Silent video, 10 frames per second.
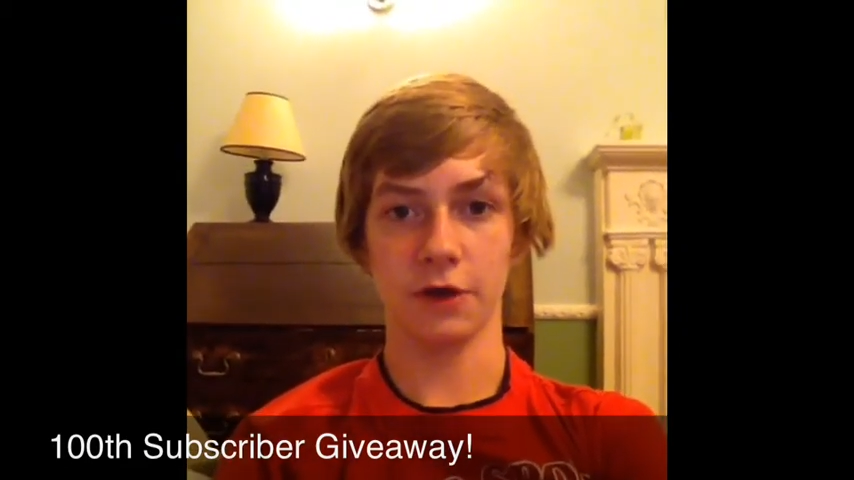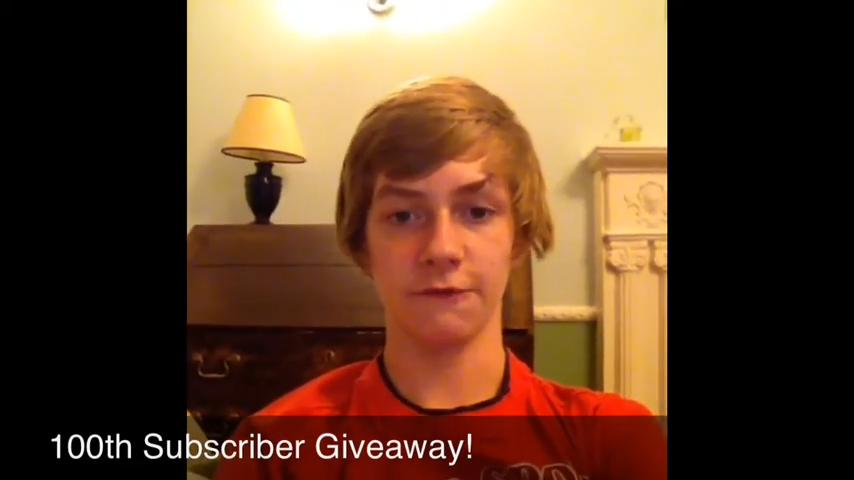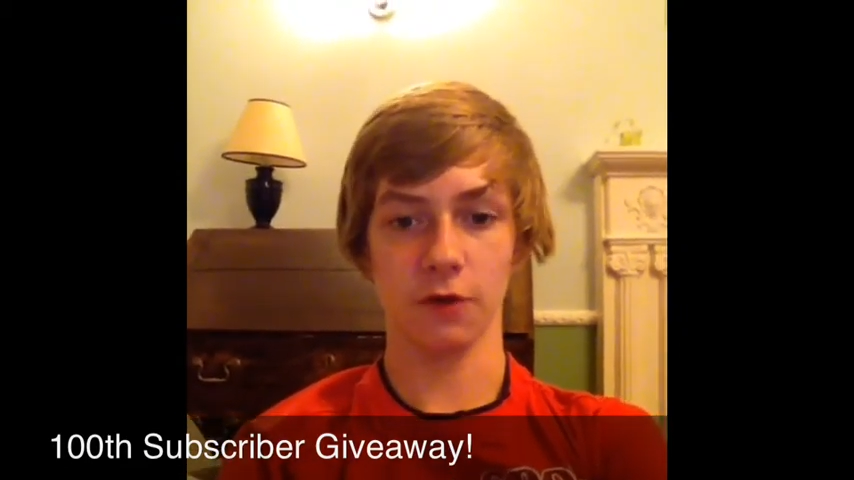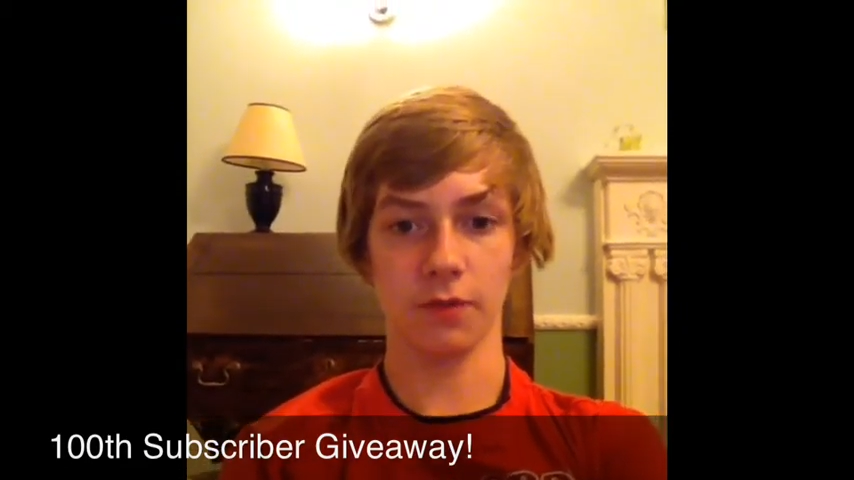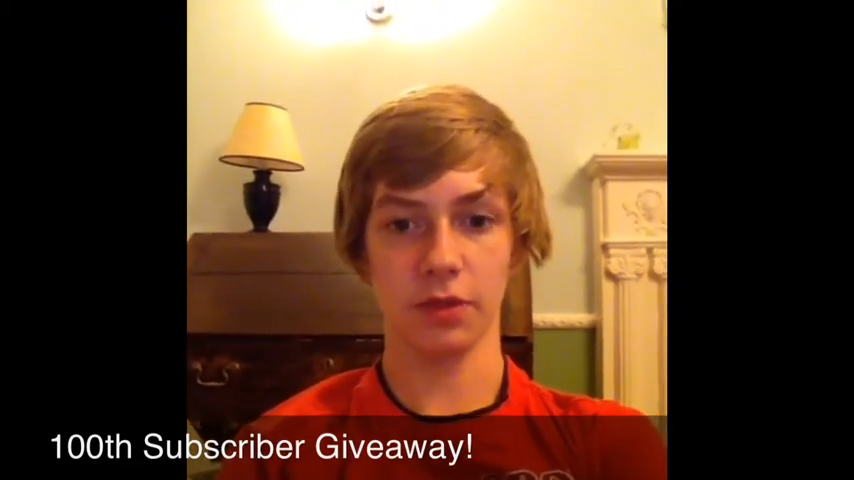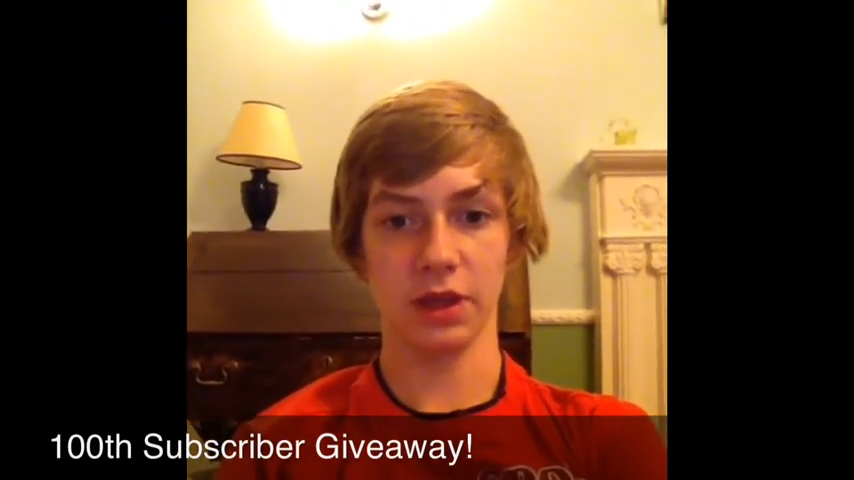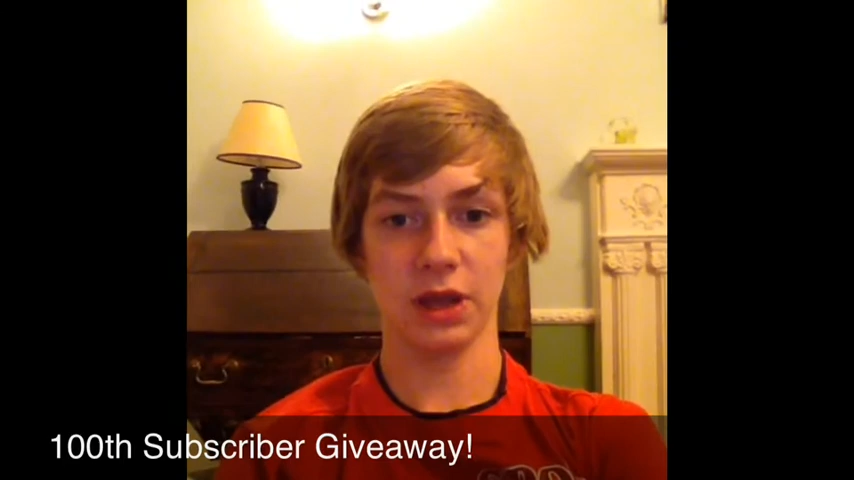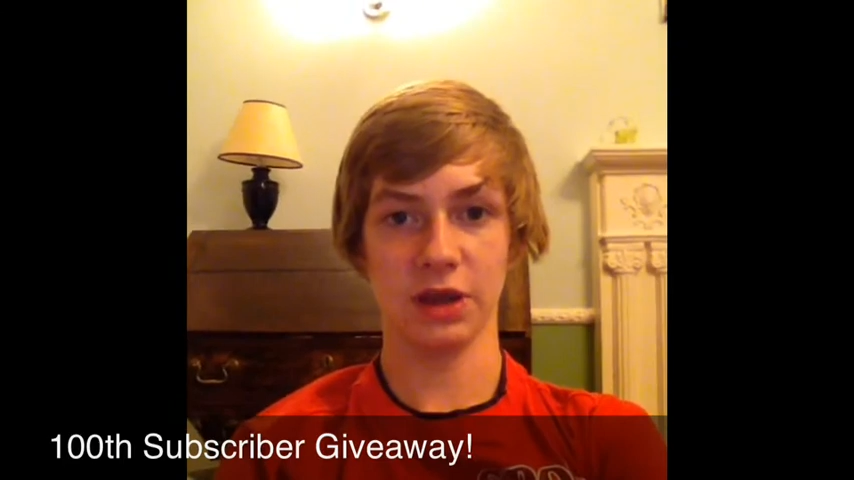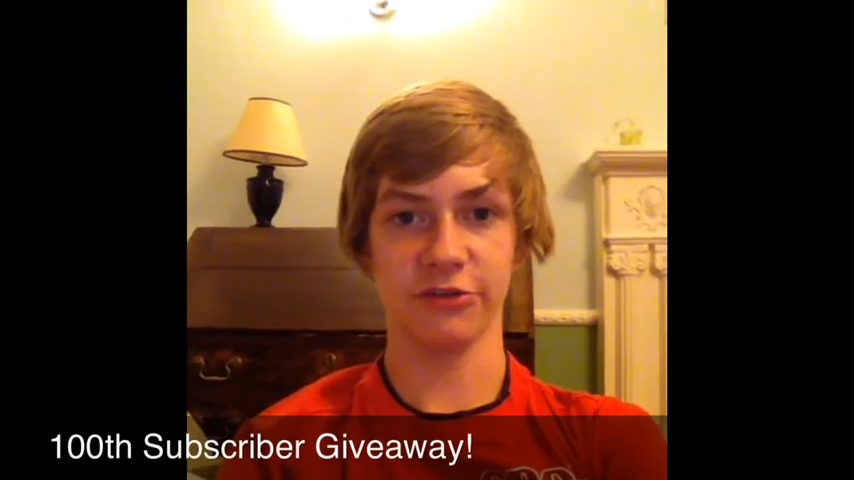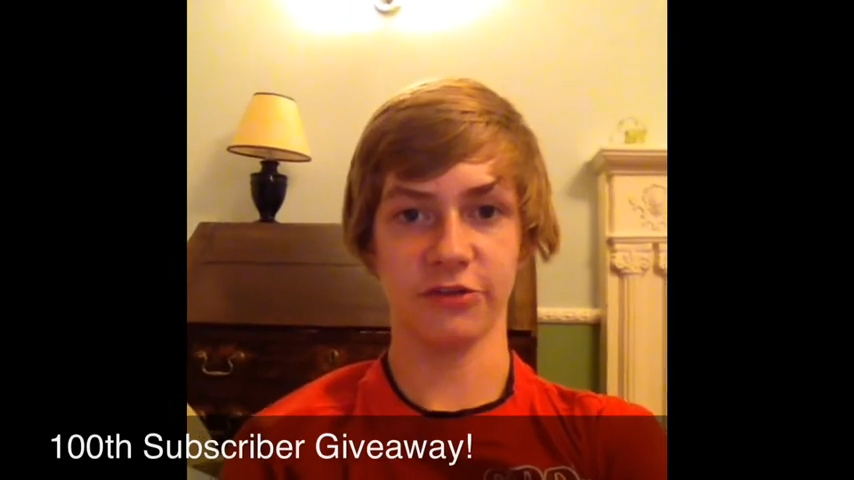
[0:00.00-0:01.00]
from the
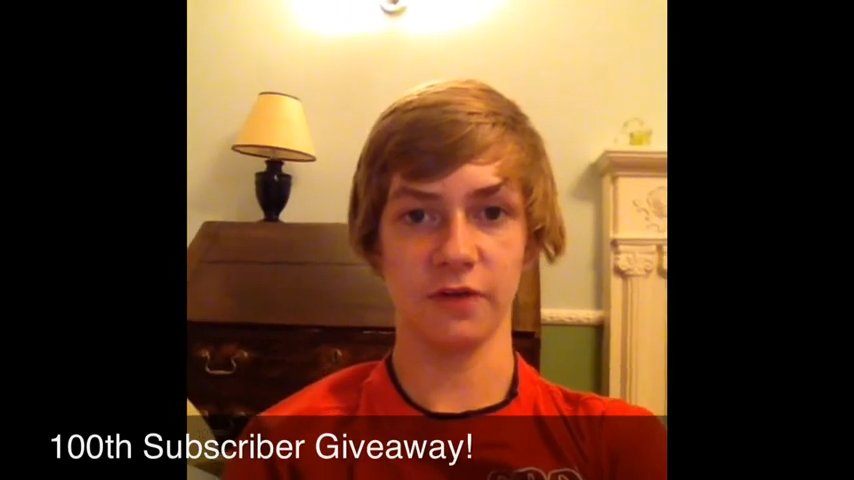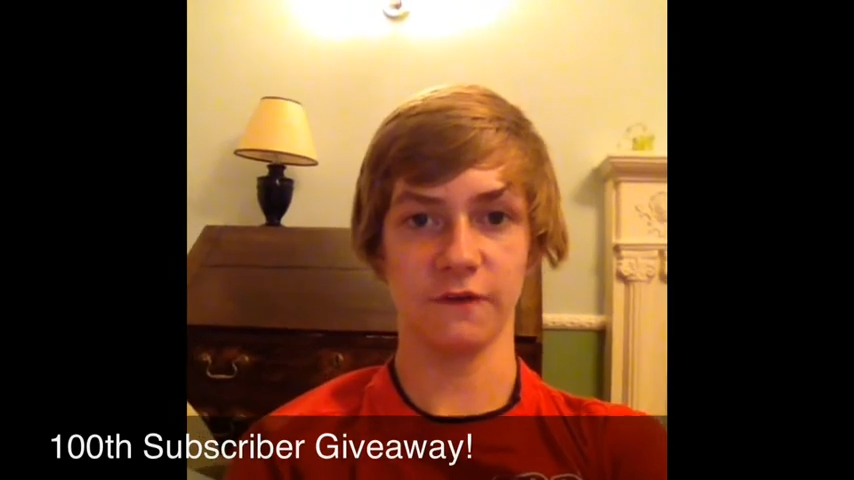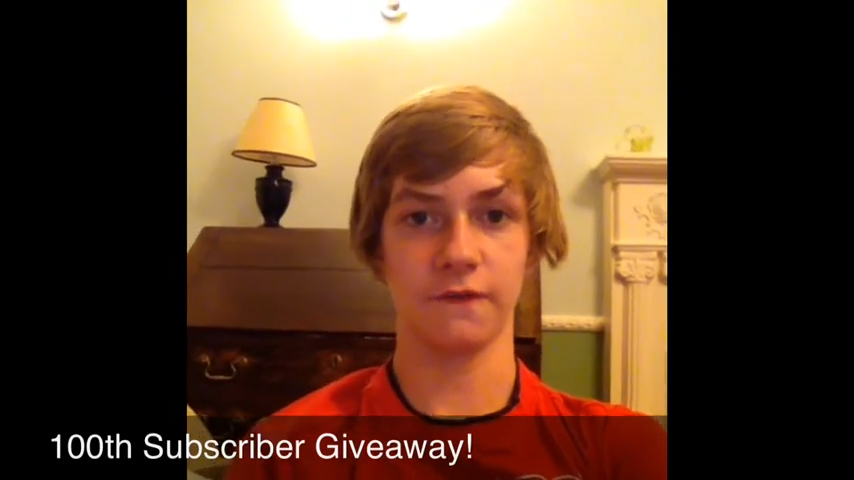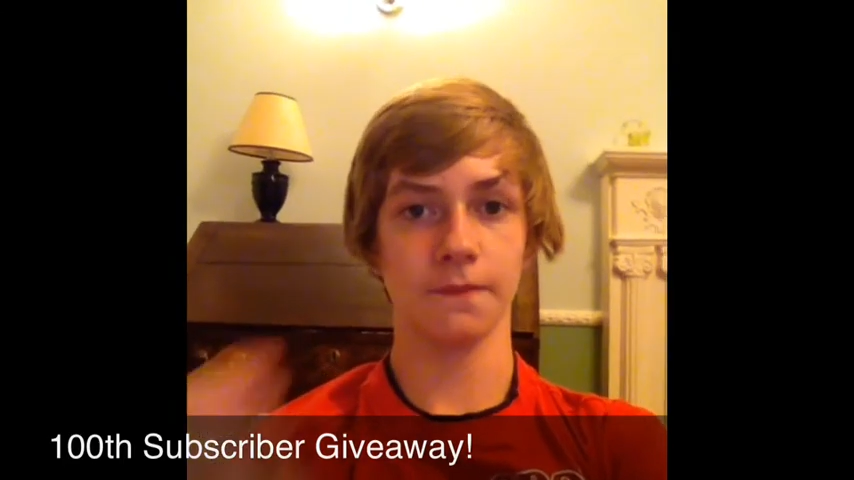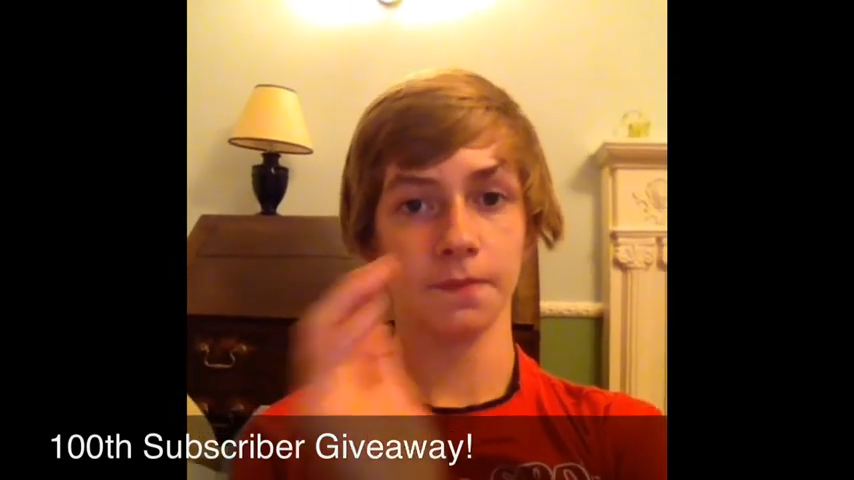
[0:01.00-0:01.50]
list of